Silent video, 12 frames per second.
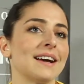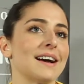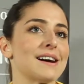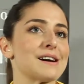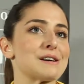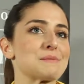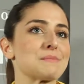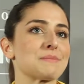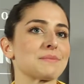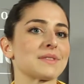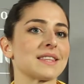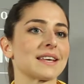
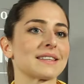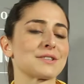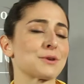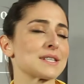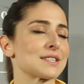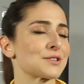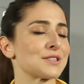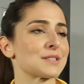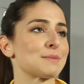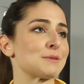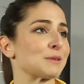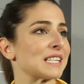that the transition has
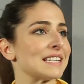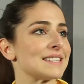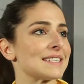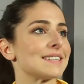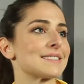been really easy.